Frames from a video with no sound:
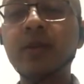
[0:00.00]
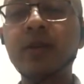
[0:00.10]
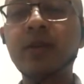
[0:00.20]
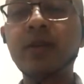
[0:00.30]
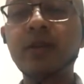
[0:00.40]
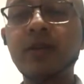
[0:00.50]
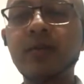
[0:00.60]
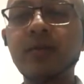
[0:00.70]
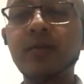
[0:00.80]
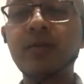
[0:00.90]
Yagya,
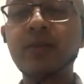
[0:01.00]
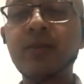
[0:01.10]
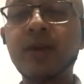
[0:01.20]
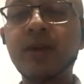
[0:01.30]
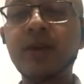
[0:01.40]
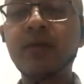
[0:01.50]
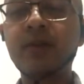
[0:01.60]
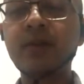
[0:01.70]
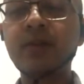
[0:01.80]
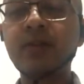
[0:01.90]
the
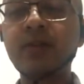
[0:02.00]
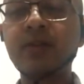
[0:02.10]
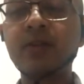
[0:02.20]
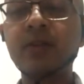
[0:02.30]
sacrifice,